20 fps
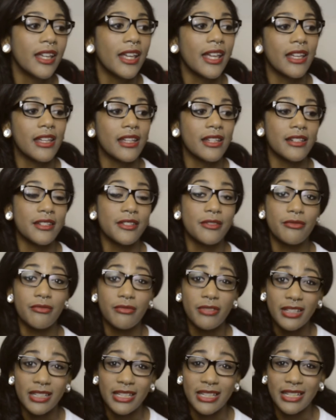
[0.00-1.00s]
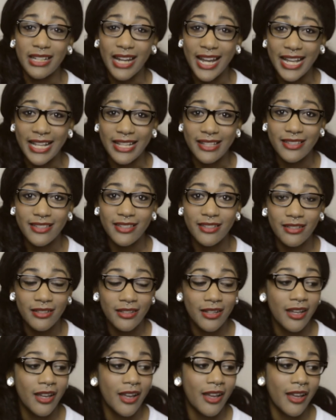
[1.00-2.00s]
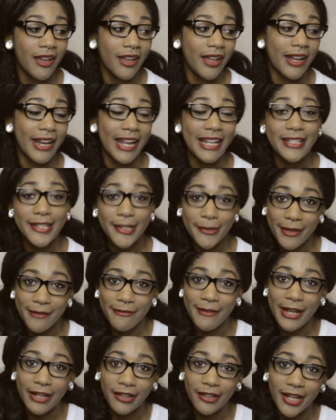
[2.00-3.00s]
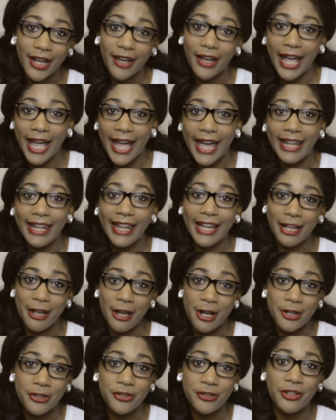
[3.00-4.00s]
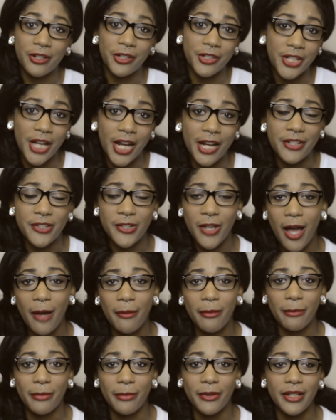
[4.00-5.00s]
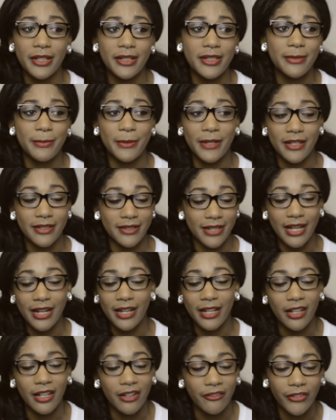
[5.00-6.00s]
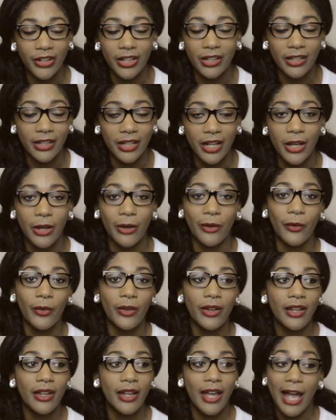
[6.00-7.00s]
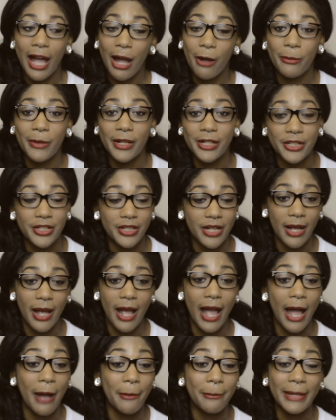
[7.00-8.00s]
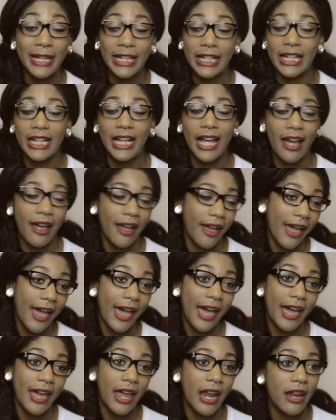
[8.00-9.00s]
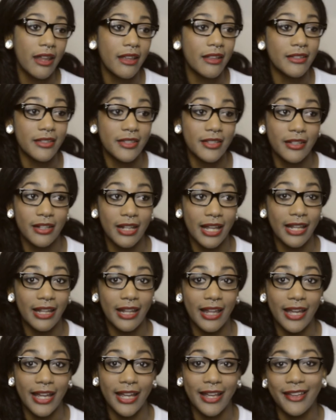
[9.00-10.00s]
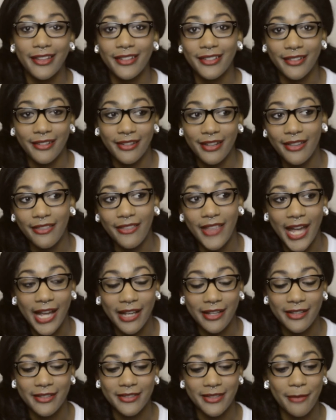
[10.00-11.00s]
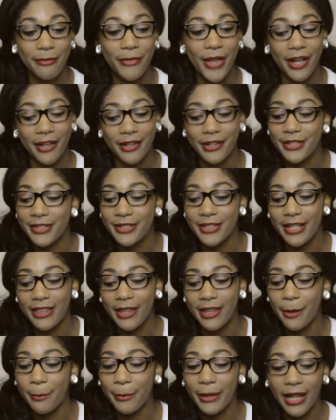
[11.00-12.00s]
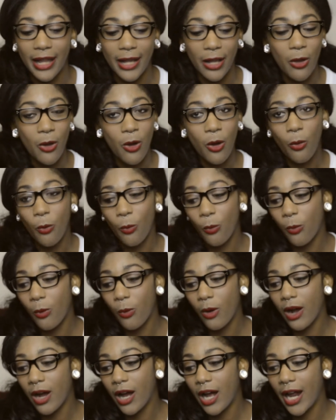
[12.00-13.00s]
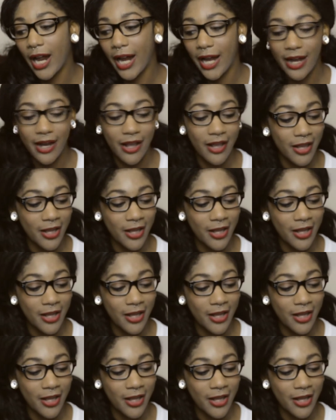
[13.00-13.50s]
and it's really nice. And that's how I found out I had like 100 and change comic books, because I didn't really know how many I had until I like did that, because I'm not gonna sit there and be like 1,